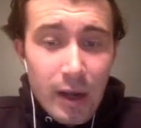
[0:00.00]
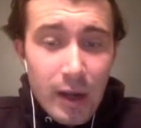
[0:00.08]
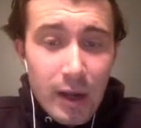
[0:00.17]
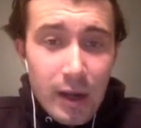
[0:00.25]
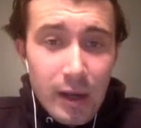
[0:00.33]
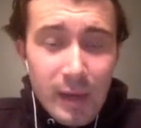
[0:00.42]

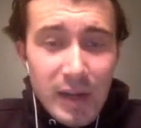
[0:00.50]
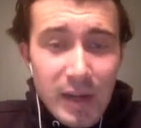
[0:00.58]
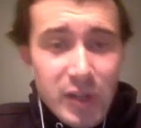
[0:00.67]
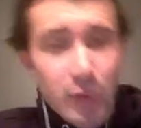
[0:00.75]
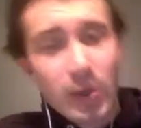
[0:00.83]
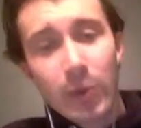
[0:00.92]
I don't know about
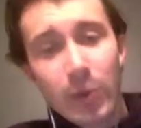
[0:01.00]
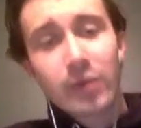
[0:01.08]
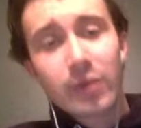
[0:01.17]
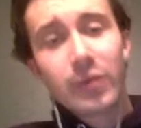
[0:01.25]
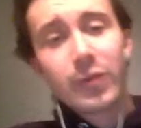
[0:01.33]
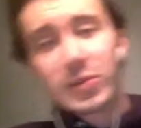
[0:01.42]

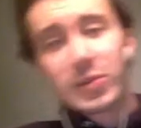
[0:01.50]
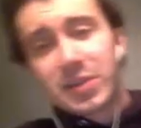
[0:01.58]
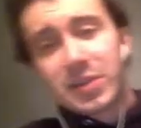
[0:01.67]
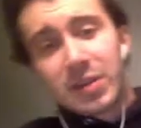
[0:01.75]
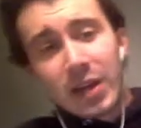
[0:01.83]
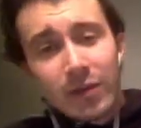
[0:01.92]
21 foot,
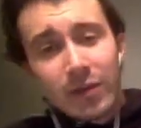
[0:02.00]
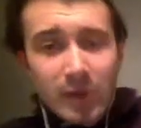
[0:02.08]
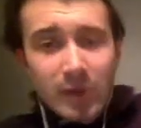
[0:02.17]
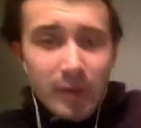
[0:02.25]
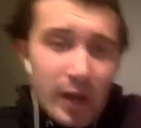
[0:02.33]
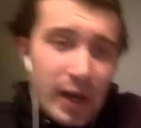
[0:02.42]
Steve. If I'm
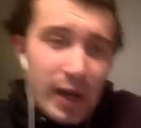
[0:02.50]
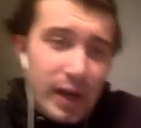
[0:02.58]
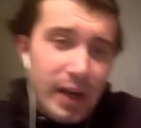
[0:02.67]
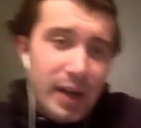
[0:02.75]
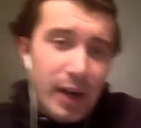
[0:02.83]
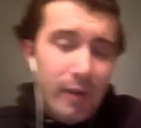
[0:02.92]
going to buy any
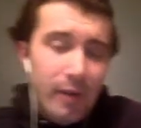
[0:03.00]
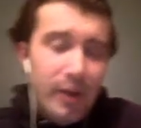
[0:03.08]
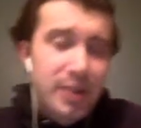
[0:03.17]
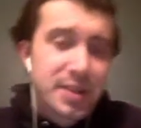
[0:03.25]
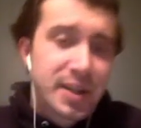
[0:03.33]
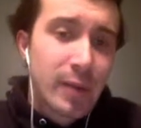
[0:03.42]
caravan,
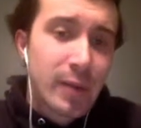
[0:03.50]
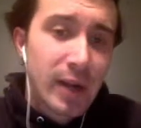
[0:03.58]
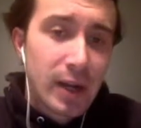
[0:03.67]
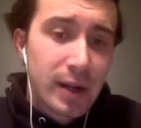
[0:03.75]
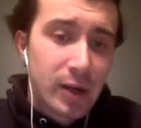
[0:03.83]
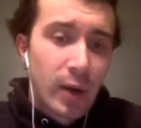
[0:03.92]
it's going to be a
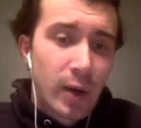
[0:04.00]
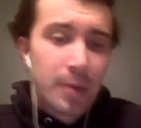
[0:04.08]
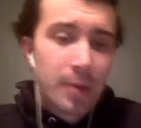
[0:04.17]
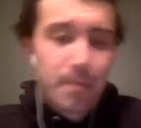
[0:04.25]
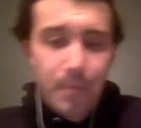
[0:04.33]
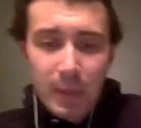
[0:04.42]
little one.